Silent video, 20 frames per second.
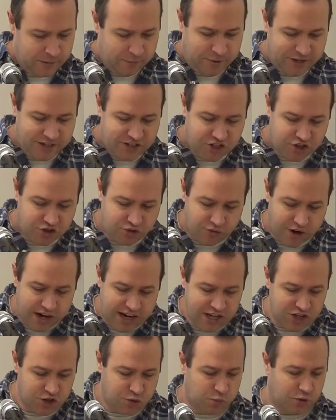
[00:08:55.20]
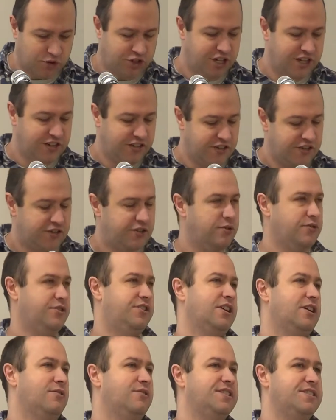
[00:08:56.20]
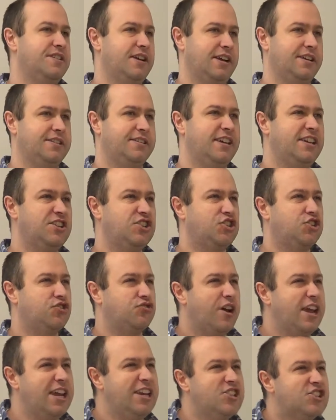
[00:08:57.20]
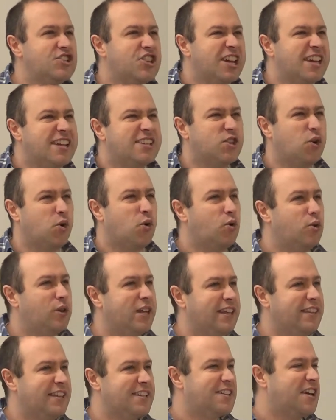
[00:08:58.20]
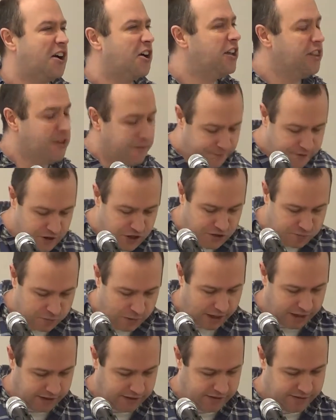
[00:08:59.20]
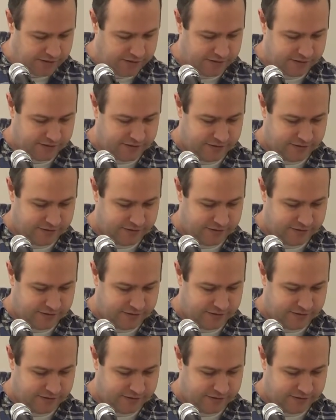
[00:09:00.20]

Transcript: But it's strange what Jesus does here, isn't it? It's strange that he's calling this guy in the first place.